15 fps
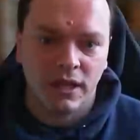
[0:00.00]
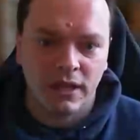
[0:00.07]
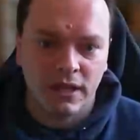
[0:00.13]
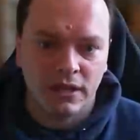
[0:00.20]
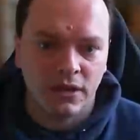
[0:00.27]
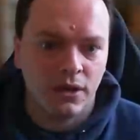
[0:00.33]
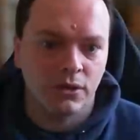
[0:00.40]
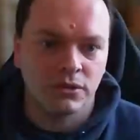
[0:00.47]
any
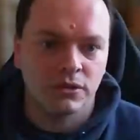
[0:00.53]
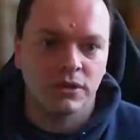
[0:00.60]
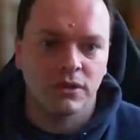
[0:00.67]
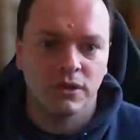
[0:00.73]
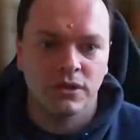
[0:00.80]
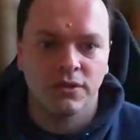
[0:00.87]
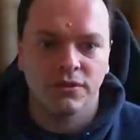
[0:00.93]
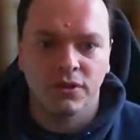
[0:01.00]
code
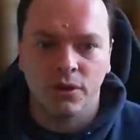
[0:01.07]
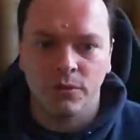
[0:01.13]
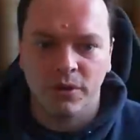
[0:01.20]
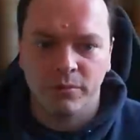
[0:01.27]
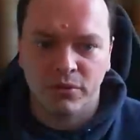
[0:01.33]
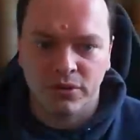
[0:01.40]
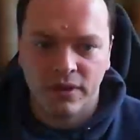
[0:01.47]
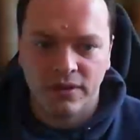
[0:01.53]
that you've got
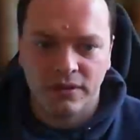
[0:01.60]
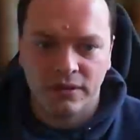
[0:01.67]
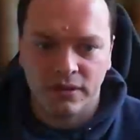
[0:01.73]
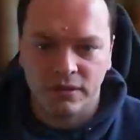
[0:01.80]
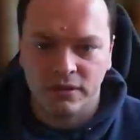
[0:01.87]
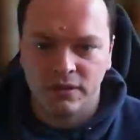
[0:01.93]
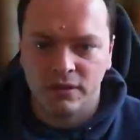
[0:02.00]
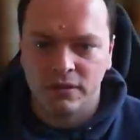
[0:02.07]
with
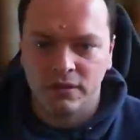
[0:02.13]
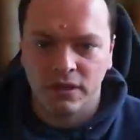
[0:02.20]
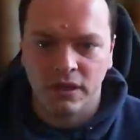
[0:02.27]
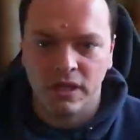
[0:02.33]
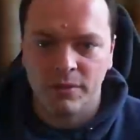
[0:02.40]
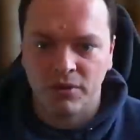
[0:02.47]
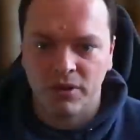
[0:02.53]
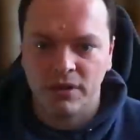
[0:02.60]
parentheses,
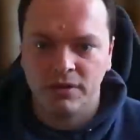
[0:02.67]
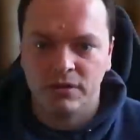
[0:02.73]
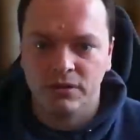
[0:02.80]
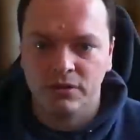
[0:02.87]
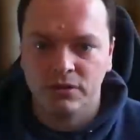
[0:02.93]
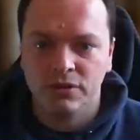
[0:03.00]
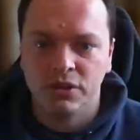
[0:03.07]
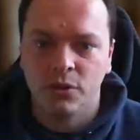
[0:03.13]
curly brace,
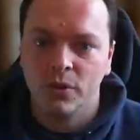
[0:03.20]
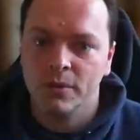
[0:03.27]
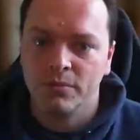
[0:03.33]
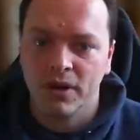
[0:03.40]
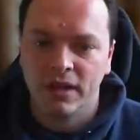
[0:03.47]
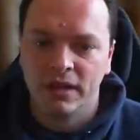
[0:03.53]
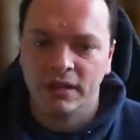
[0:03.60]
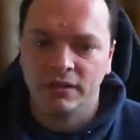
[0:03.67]
or a square
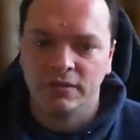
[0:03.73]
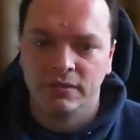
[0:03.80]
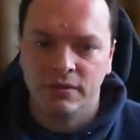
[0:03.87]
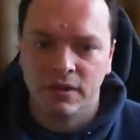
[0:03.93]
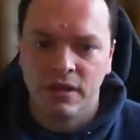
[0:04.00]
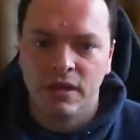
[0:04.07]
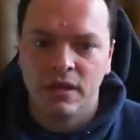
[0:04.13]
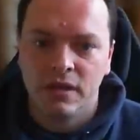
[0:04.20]
bracket.
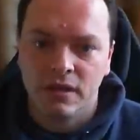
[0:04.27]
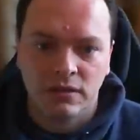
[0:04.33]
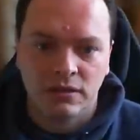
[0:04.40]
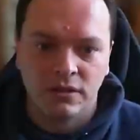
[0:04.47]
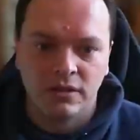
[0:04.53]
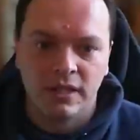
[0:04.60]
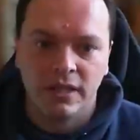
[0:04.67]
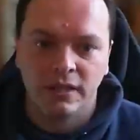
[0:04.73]

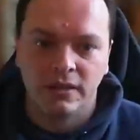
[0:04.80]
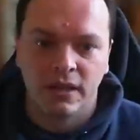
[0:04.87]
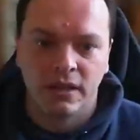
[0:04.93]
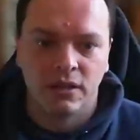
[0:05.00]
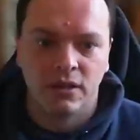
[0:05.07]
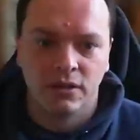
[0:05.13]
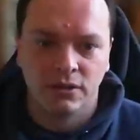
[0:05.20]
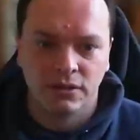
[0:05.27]
So select
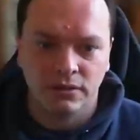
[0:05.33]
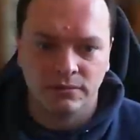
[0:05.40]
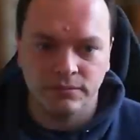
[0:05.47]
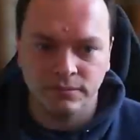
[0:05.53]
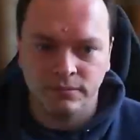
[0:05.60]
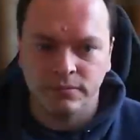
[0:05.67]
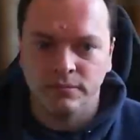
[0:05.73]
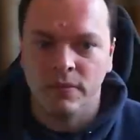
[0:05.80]
that code
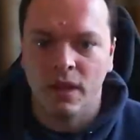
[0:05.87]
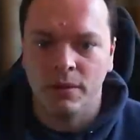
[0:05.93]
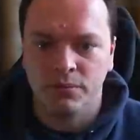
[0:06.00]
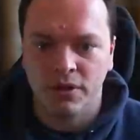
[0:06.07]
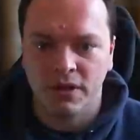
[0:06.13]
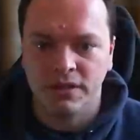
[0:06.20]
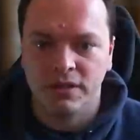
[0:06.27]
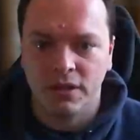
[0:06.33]
and
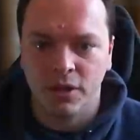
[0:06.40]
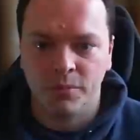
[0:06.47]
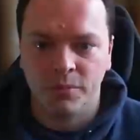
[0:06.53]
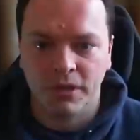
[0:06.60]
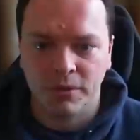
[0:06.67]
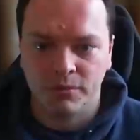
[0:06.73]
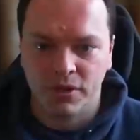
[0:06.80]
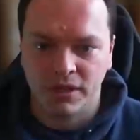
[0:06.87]
press the
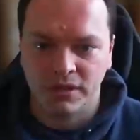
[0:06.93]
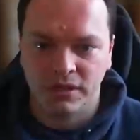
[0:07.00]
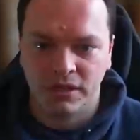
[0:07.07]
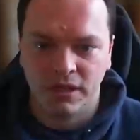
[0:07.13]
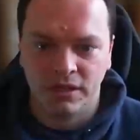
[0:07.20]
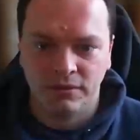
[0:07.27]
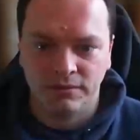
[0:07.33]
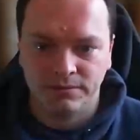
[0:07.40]
opening brace
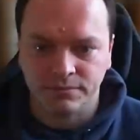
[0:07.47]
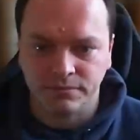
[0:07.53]
key.